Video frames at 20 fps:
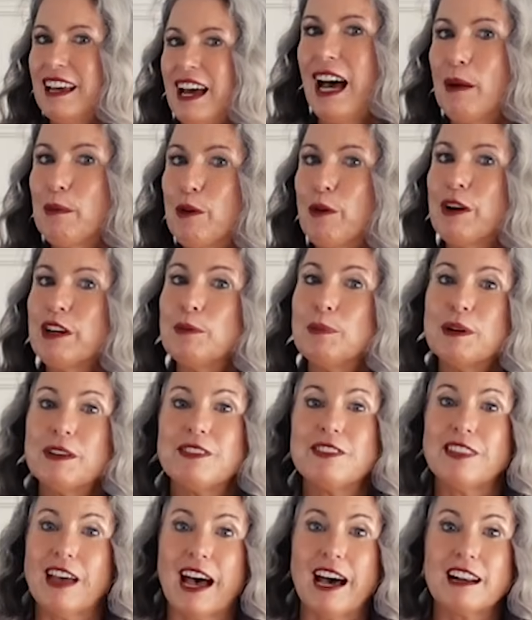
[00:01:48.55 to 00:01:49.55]
I'm going to
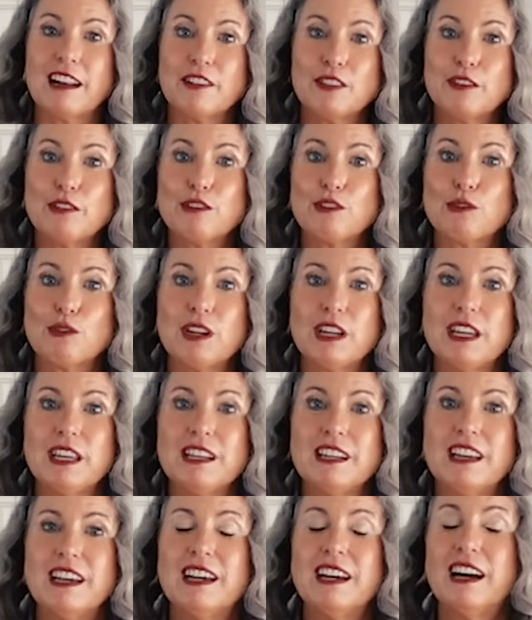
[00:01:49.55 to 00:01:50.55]
put that on the screen